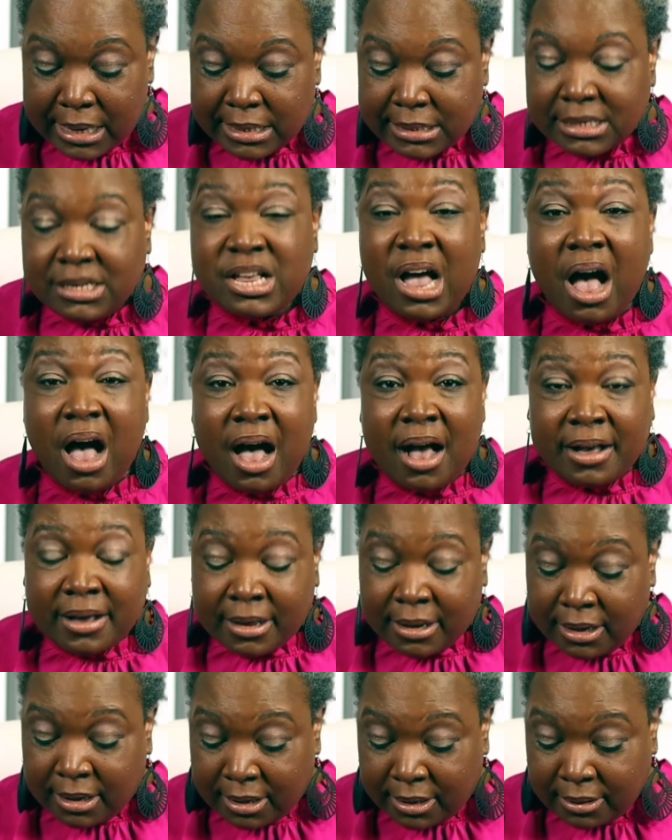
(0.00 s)

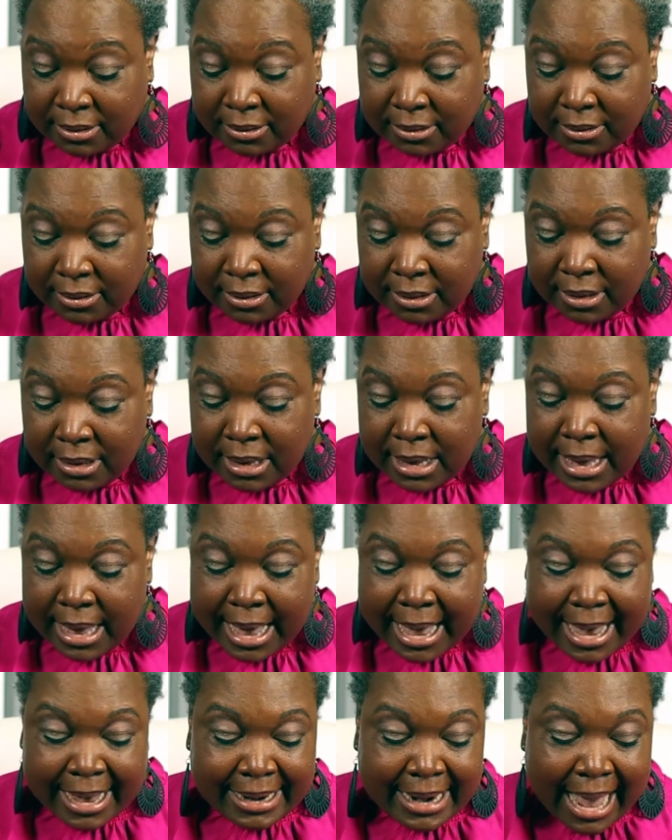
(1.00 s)
tonka,
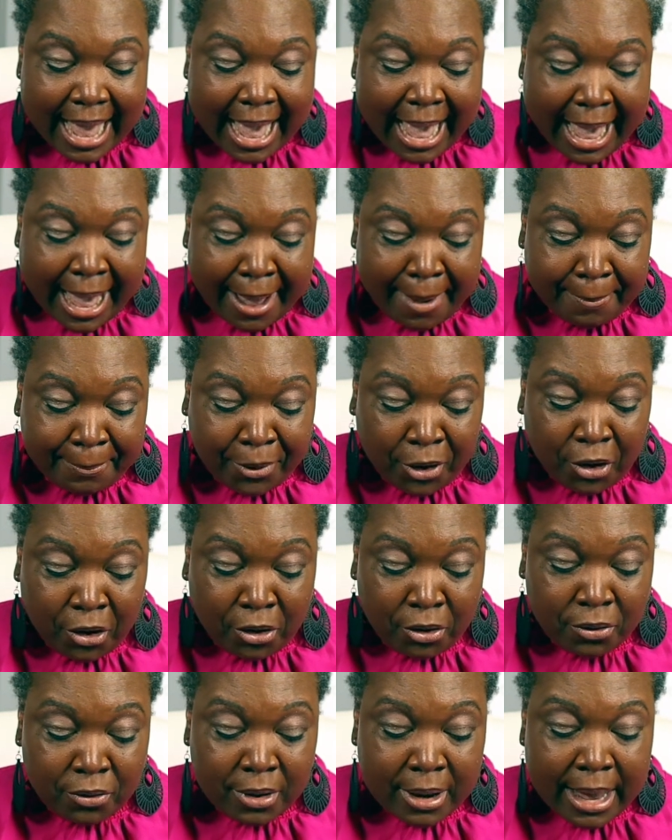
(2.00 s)
and
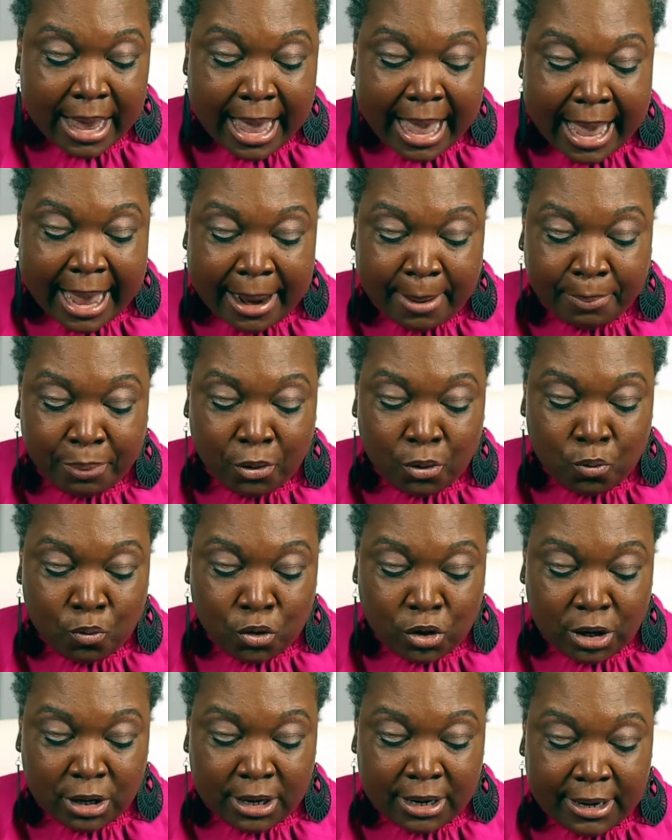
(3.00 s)
amber
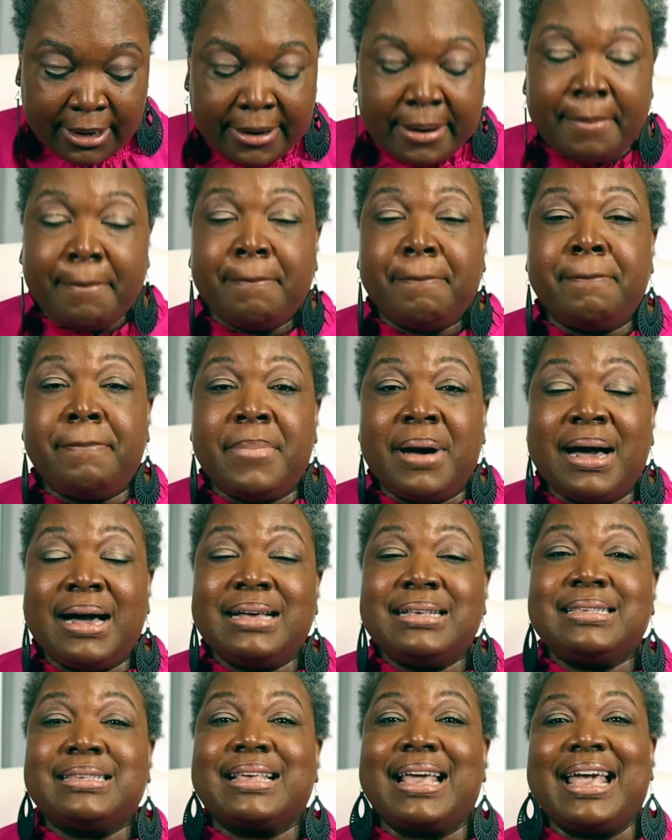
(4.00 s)
wood,
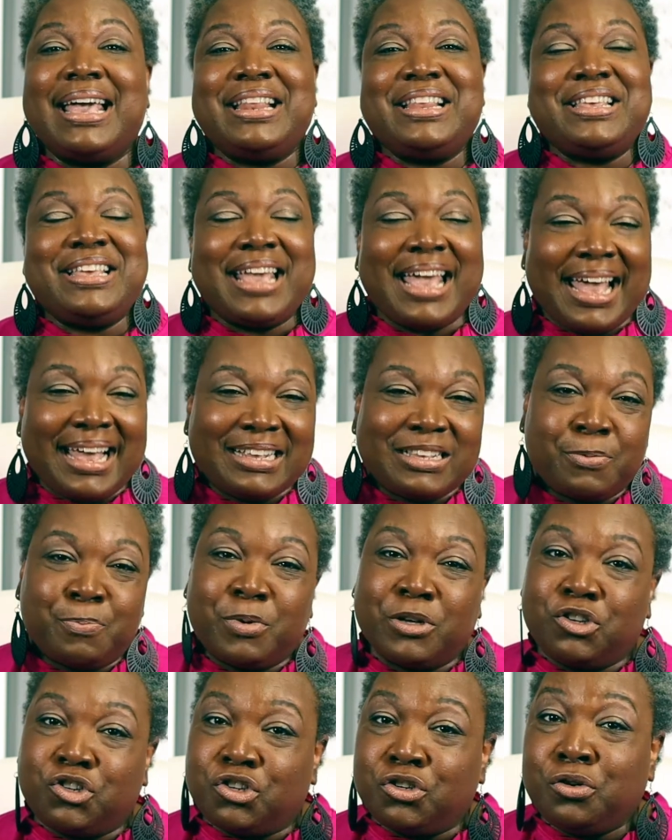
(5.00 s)
musk, and yes,
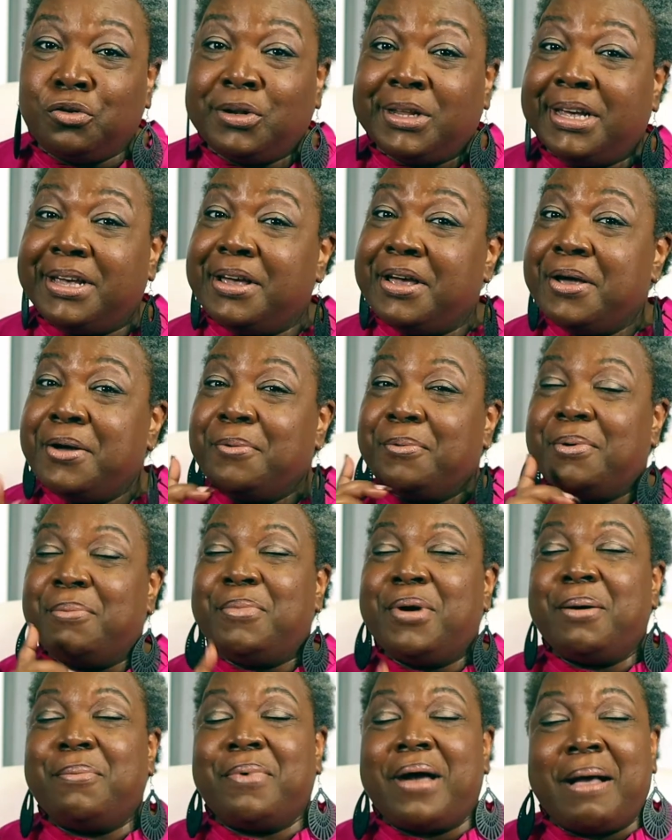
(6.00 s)
patchouli.
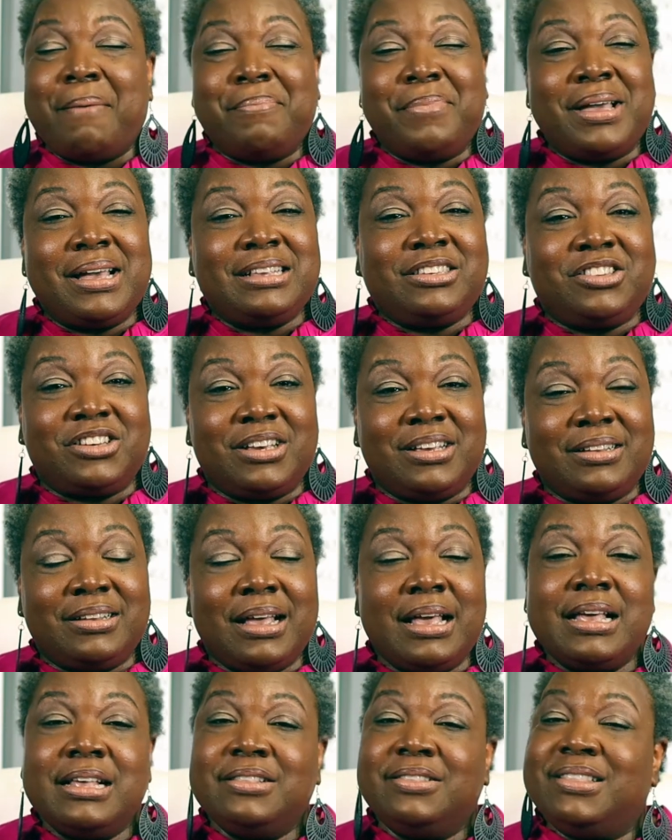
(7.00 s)
Remember I mentioned
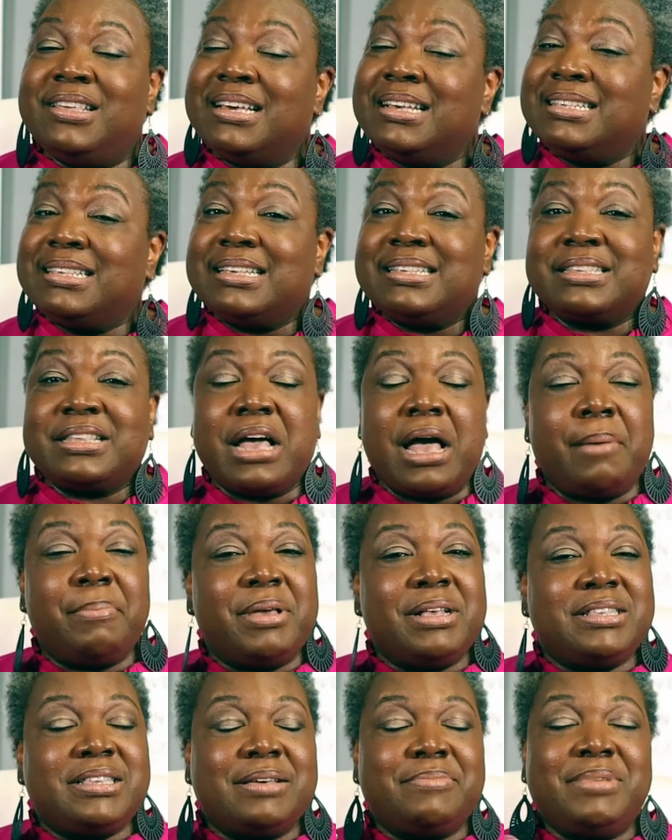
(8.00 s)
this is
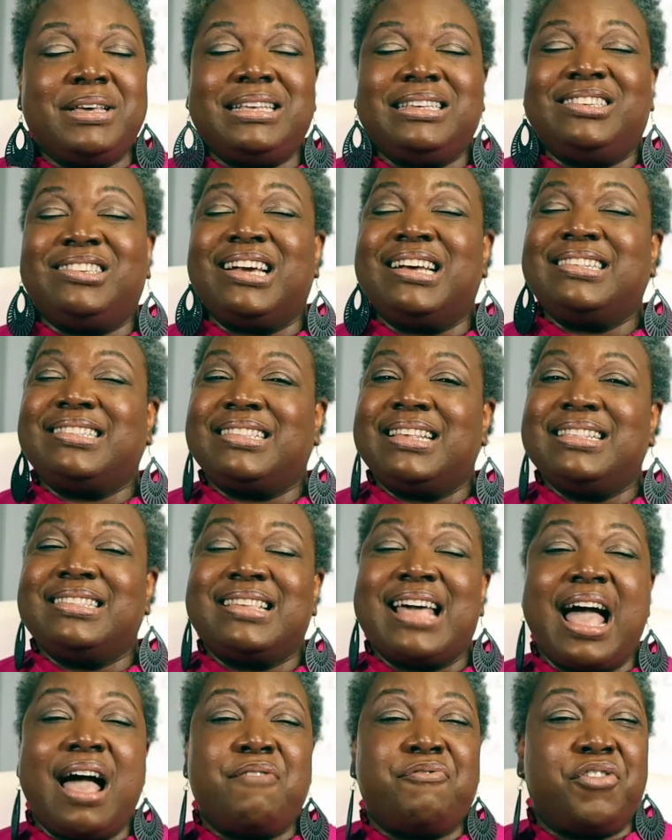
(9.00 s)
coming to me just in
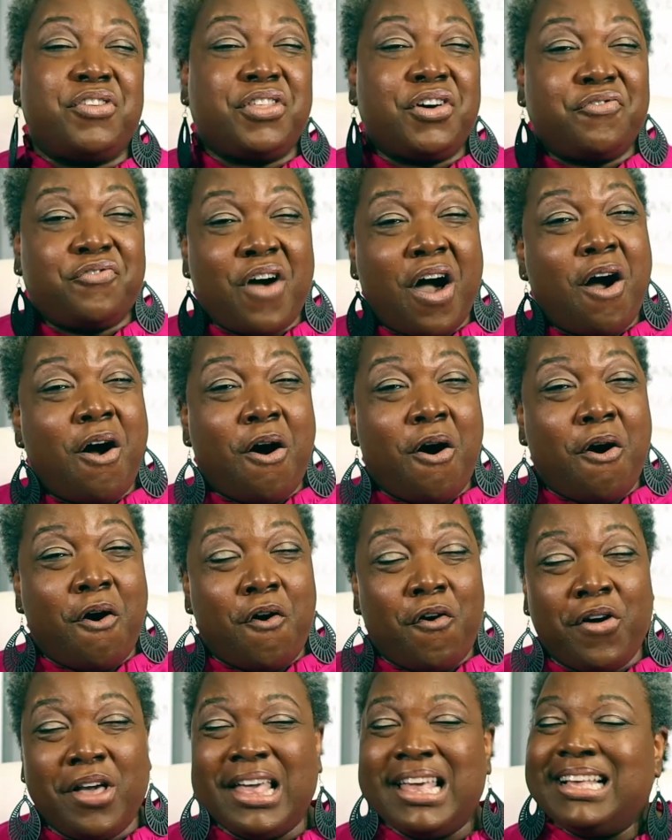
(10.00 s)
time for the
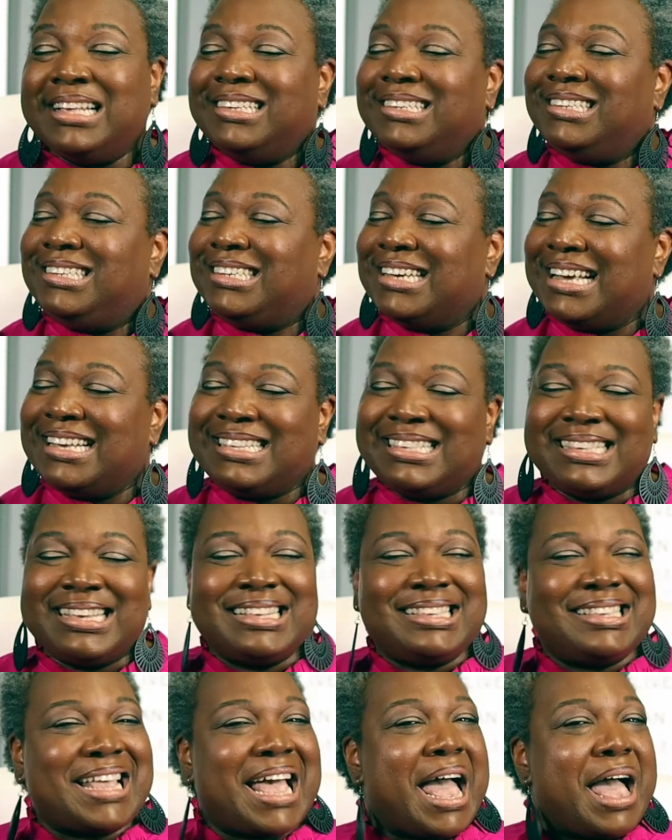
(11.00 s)
fall, just
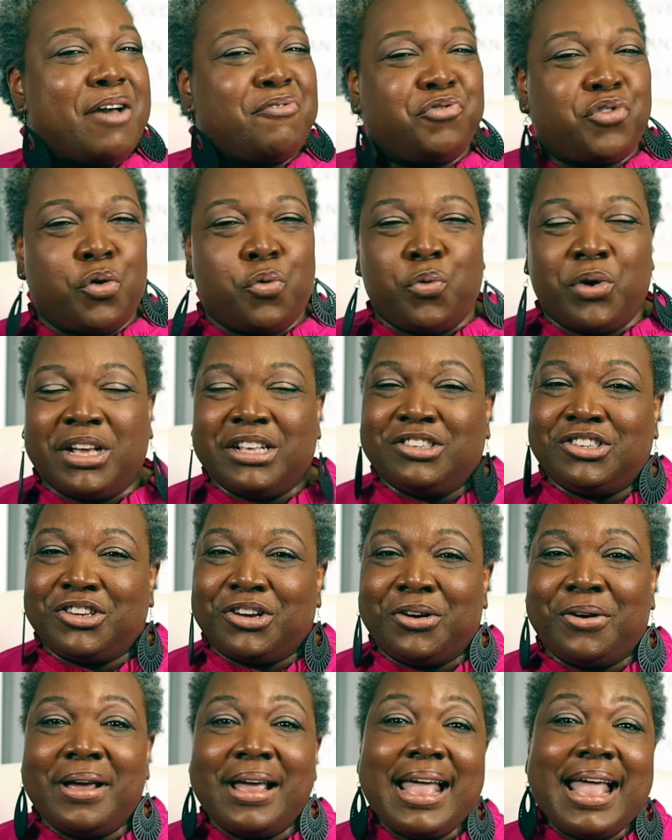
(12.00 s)
in time for
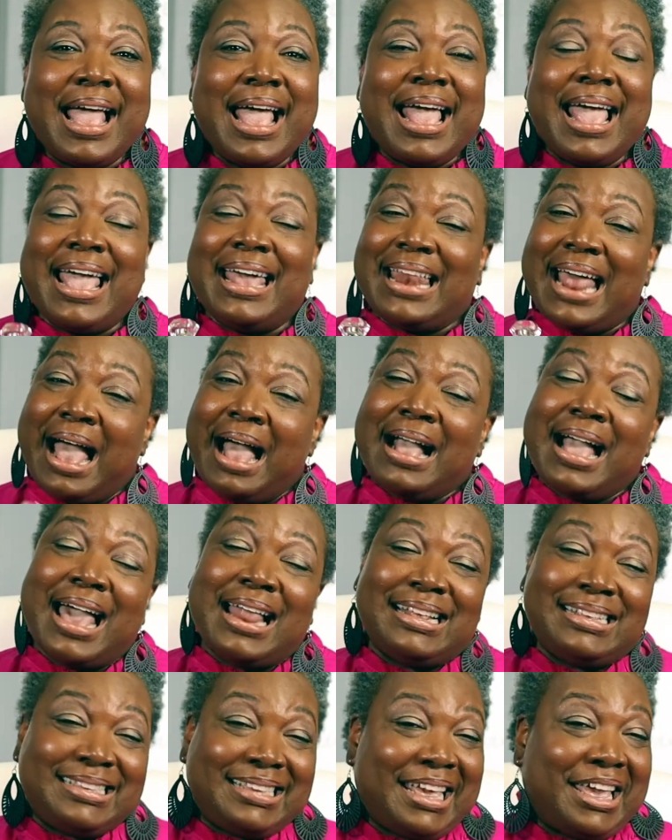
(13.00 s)
winter. And I got
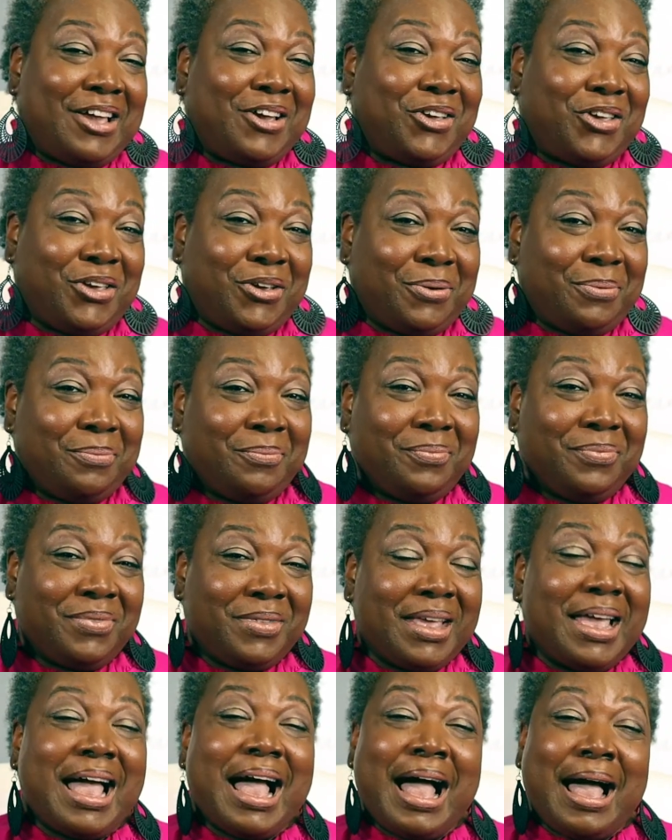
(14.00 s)
to tell you,
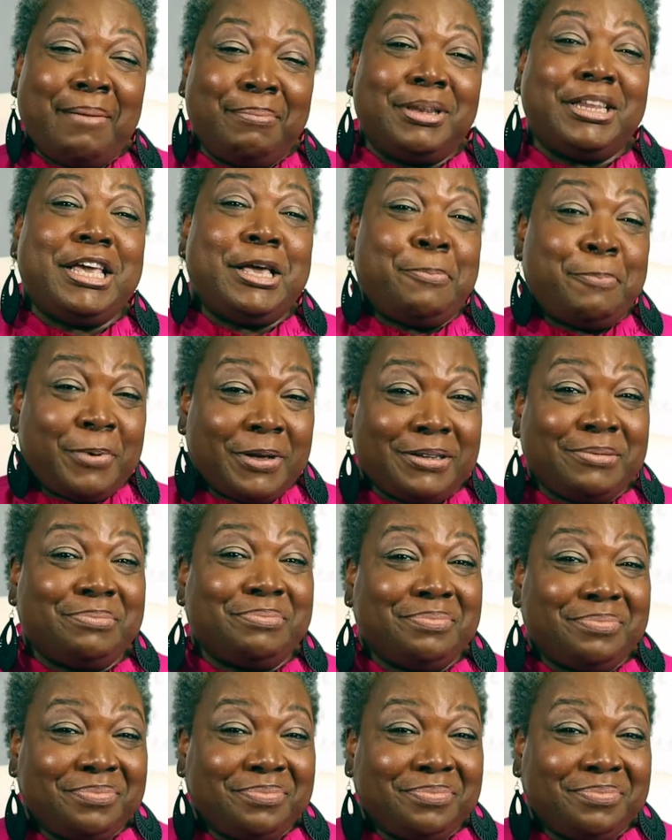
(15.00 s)
I'm leaping.